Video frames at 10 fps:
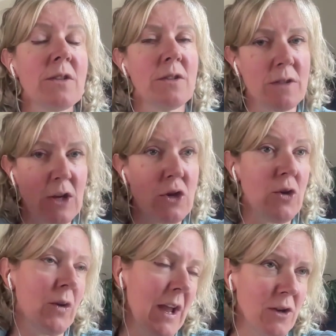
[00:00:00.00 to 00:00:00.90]
that
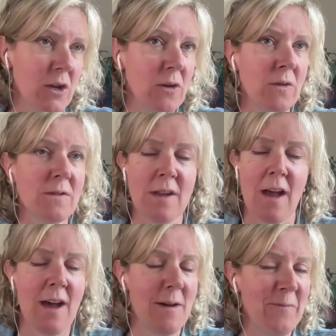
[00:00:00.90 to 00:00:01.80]
you can use,
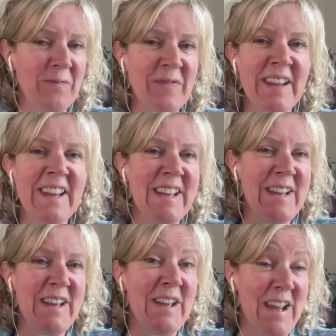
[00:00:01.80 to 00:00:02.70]

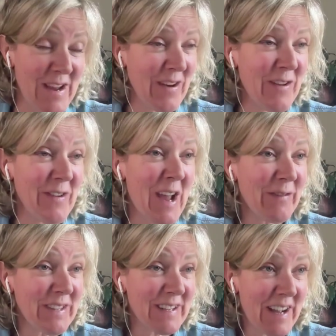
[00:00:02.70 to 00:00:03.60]
even if you
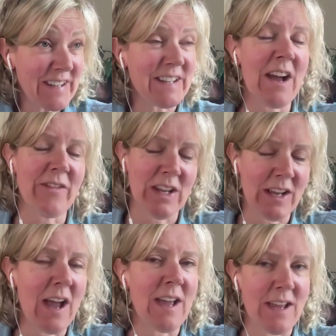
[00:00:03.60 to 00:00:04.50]
haven't started
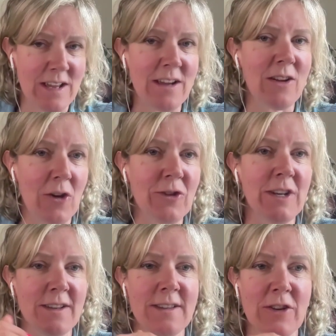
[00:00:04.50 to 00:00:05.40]
having a
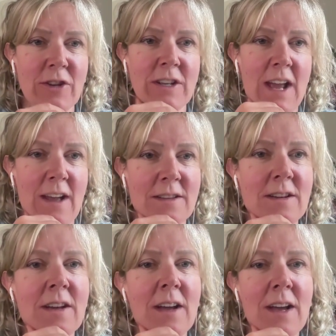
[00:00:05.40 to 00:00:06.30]
coaching session yet.
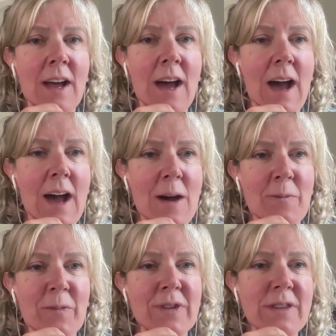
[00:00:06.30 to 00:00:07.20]

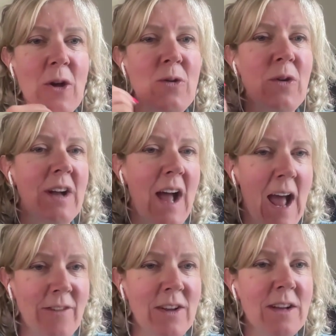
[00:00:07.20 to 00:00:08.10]
So
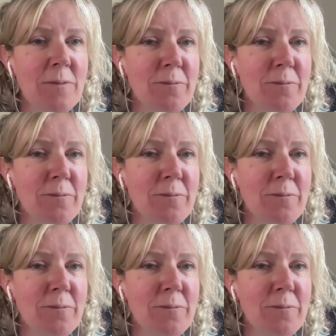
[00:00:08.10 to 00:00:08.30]
have a